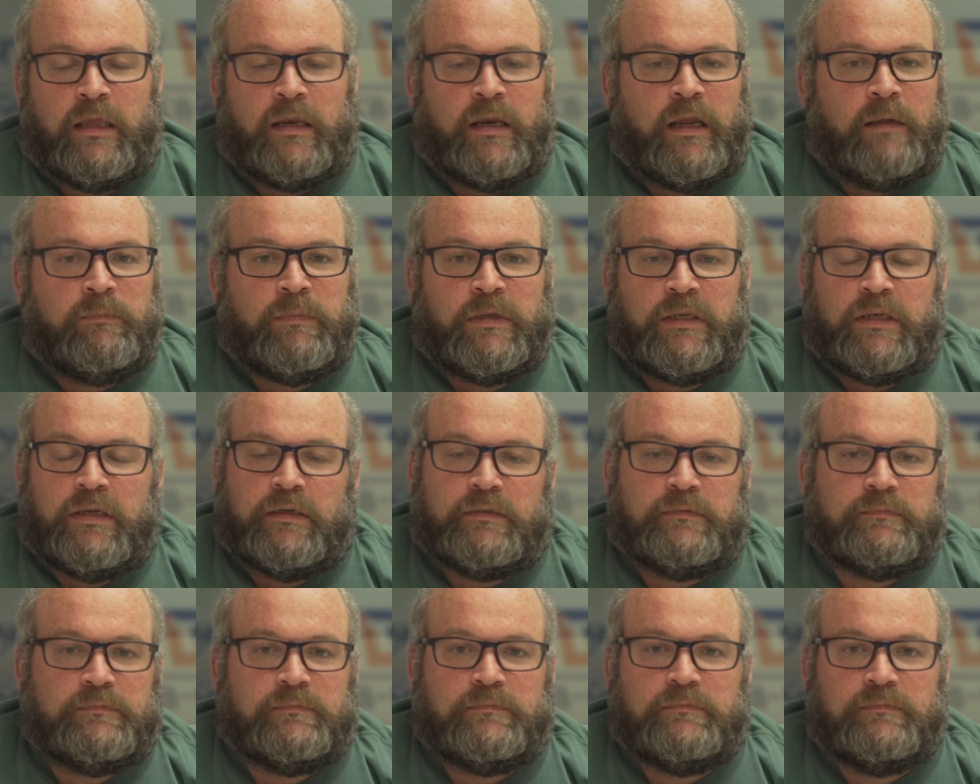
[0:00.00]
and I'd be
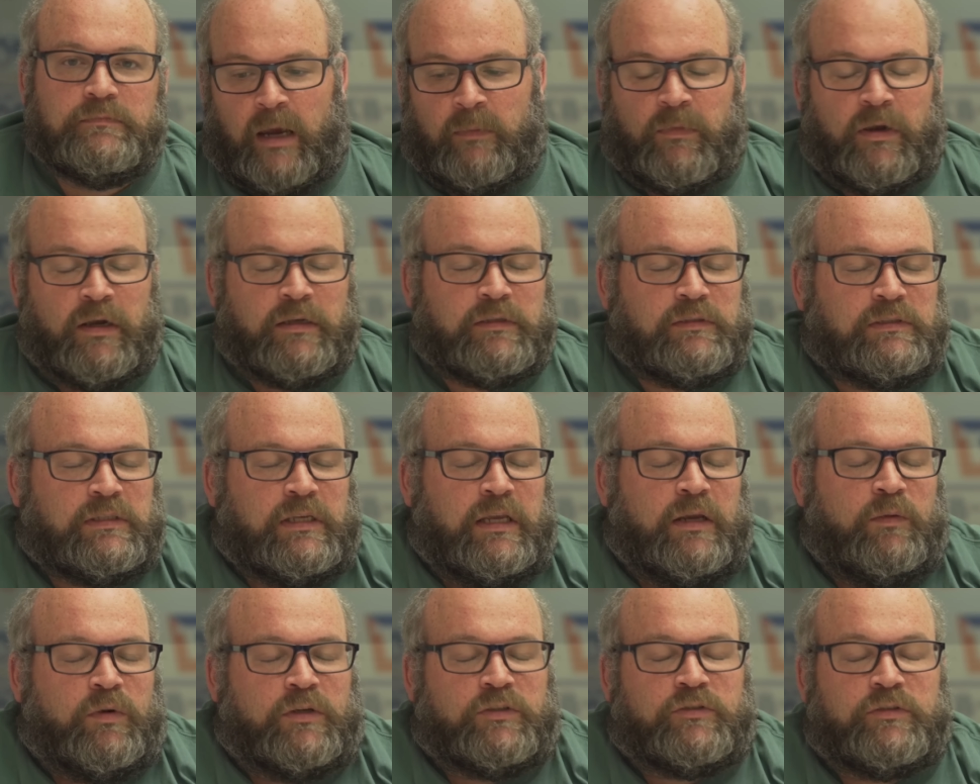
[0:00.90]
done. I'm not
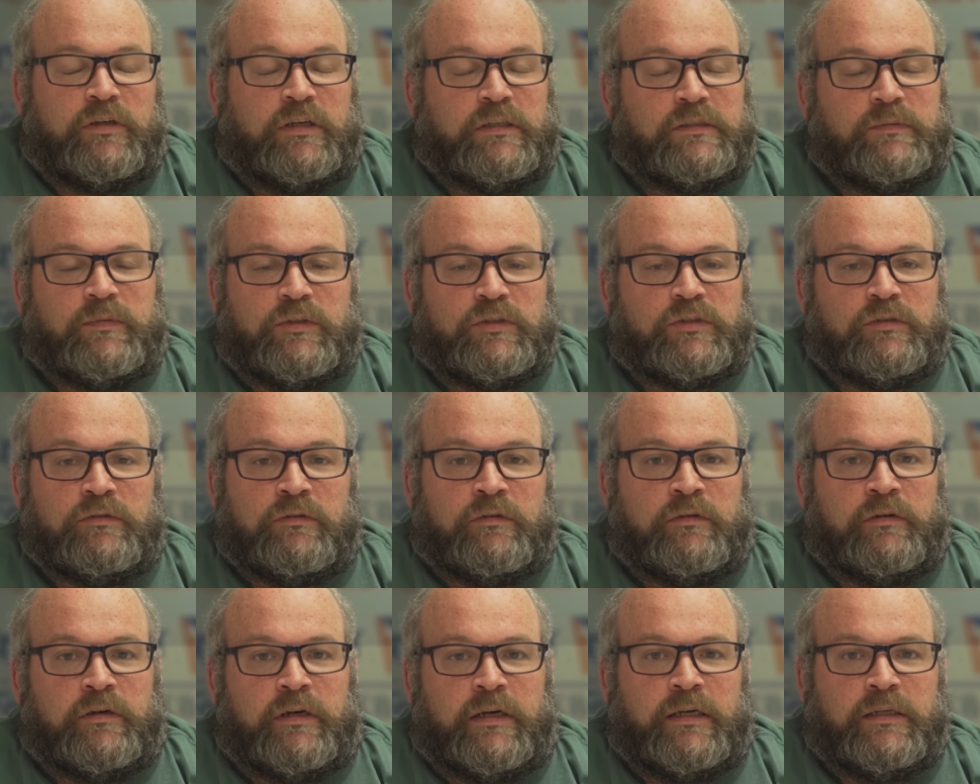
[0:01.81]
saying what transmission
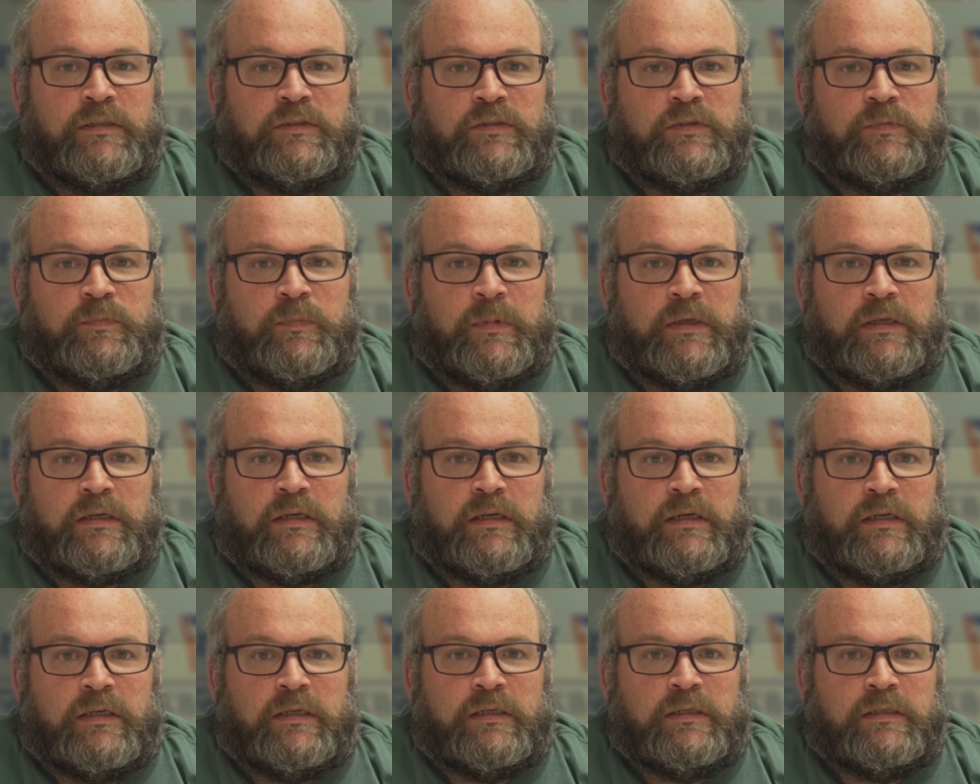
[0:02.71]
or rear ends
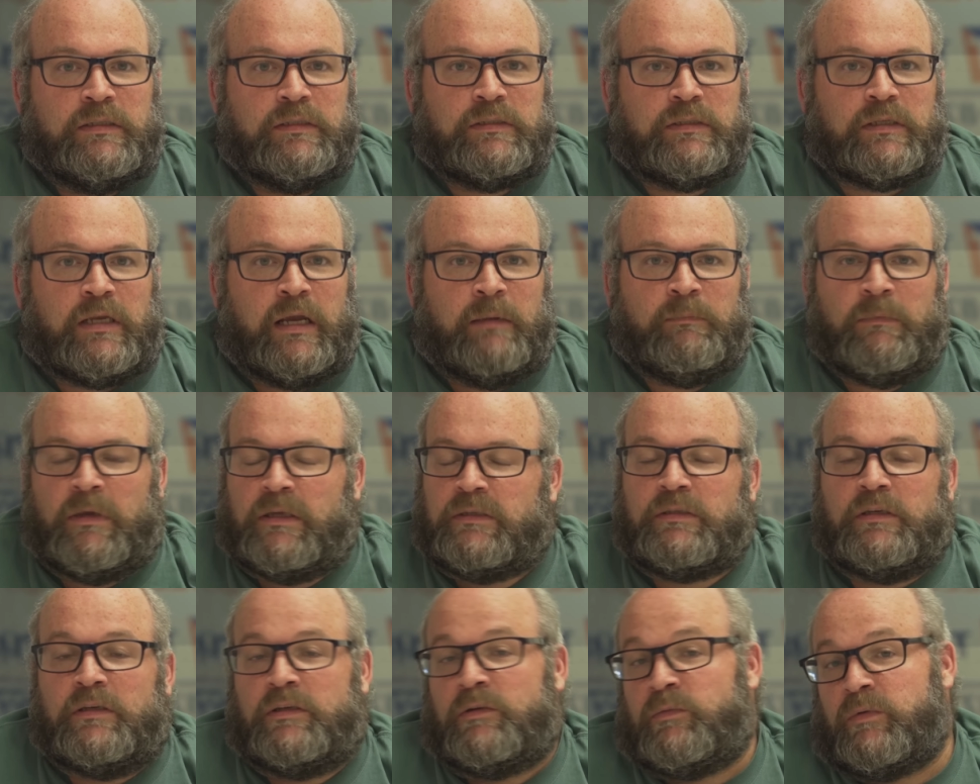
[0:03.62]
because I'm
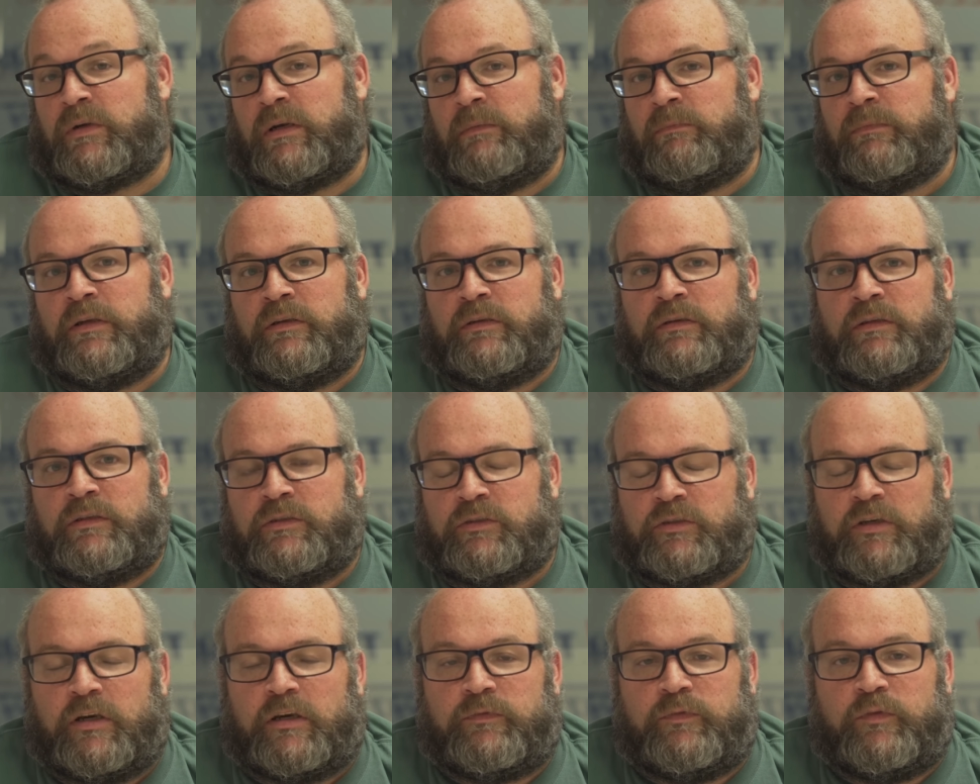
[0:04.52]
not telling you what I'm building the
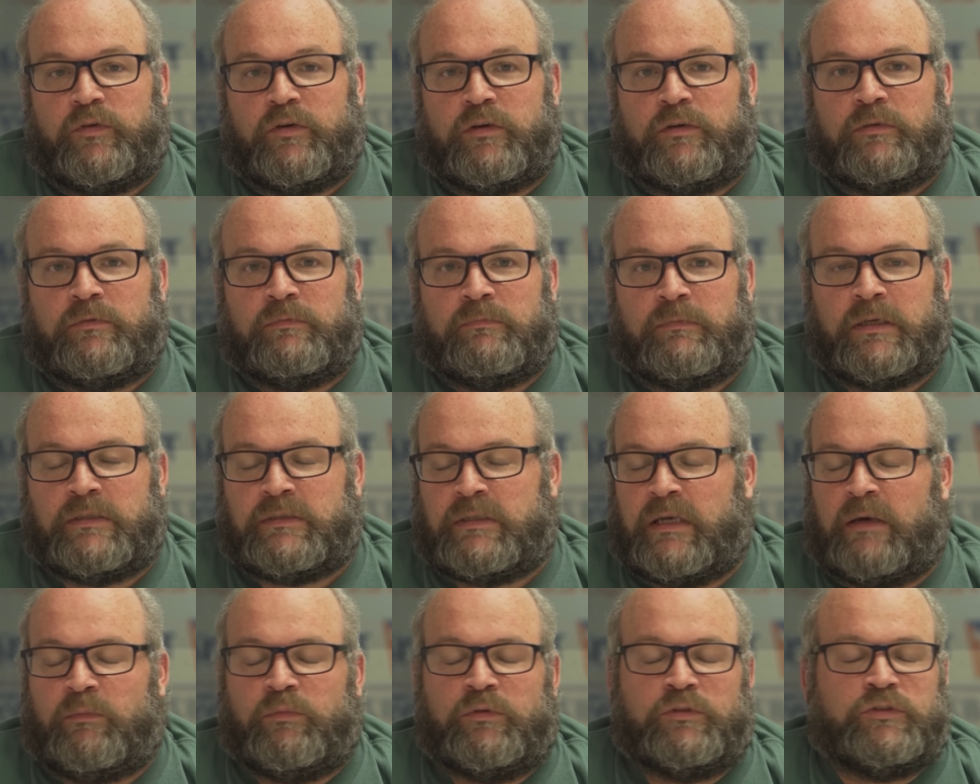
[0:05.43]
truck for, because
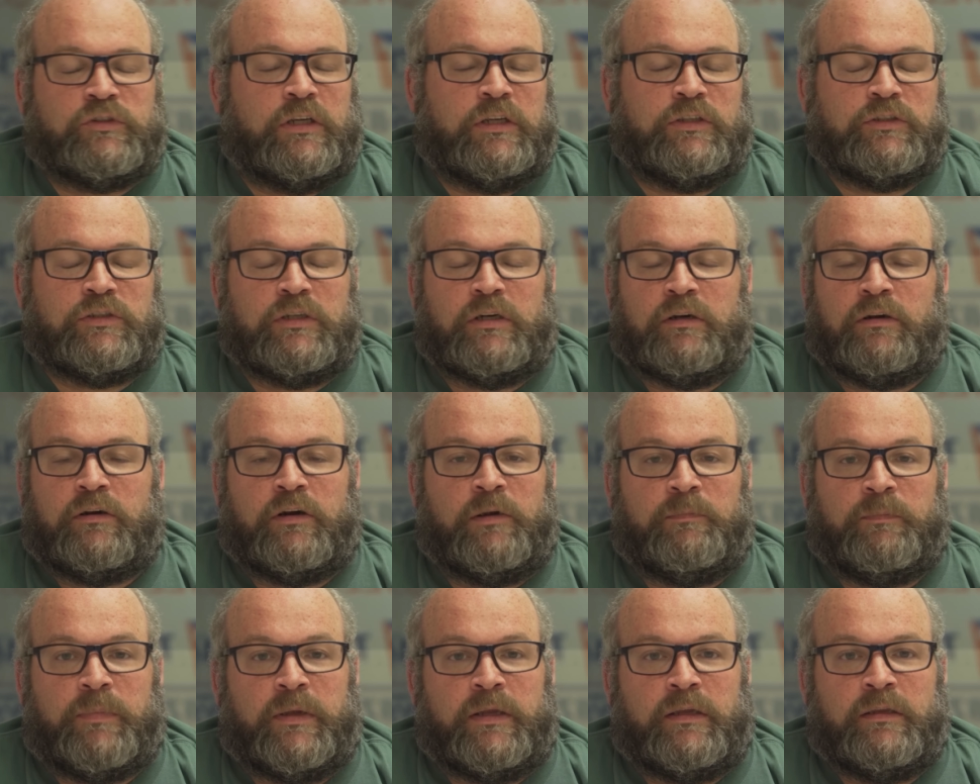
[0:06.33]
that will change in a
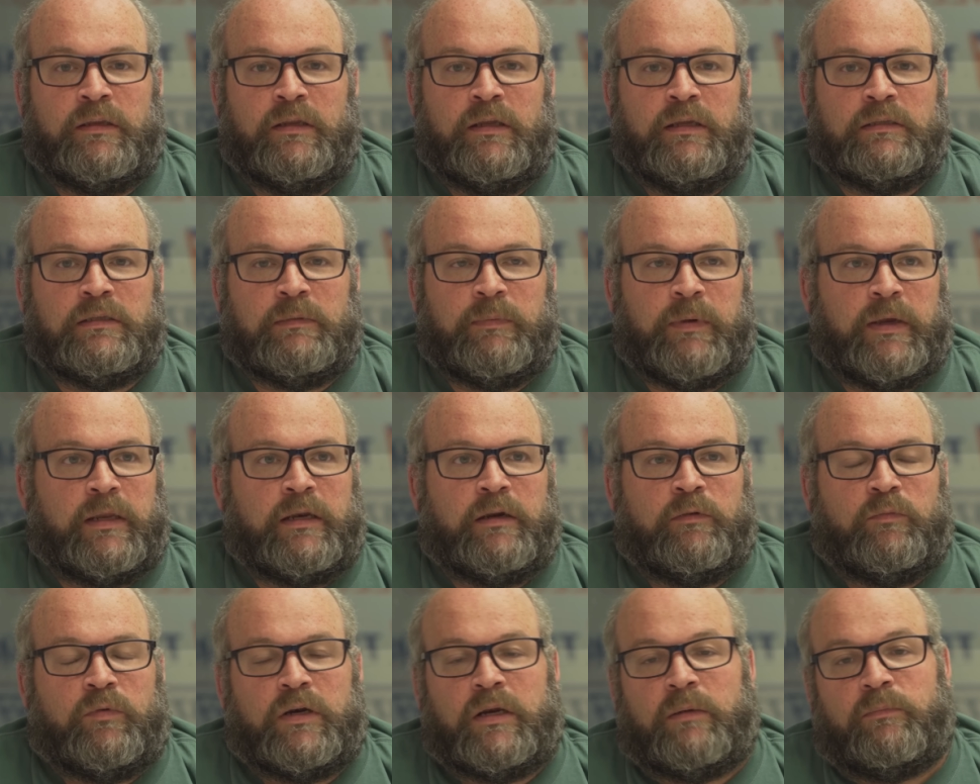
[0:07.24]
heartbeat
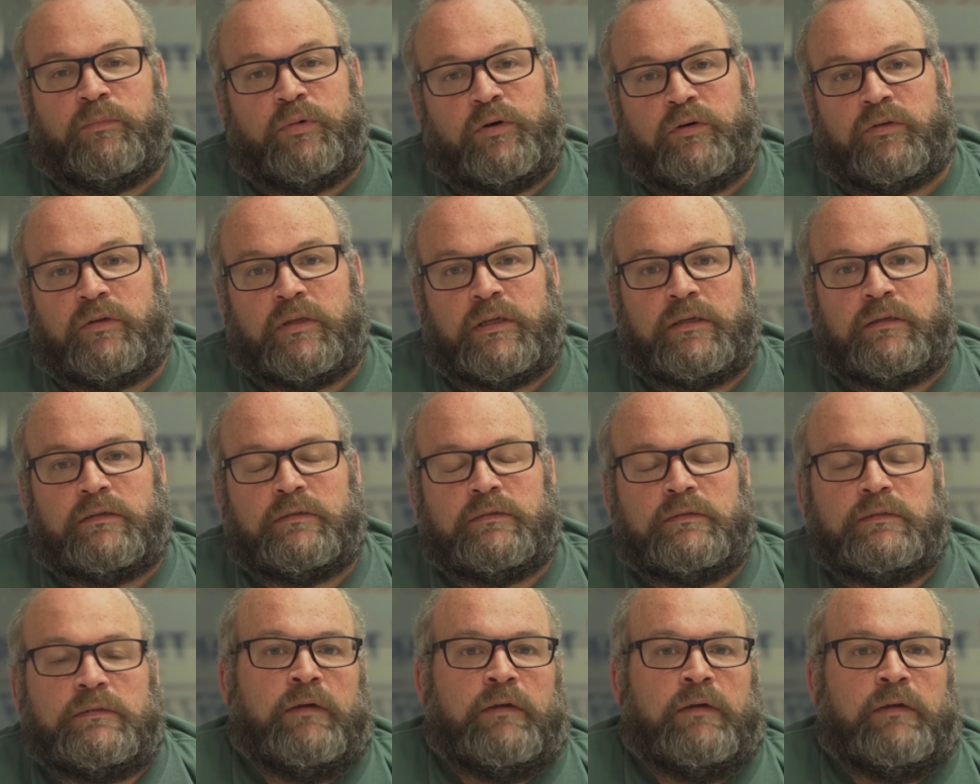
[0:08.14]
depending on what I'm pulling.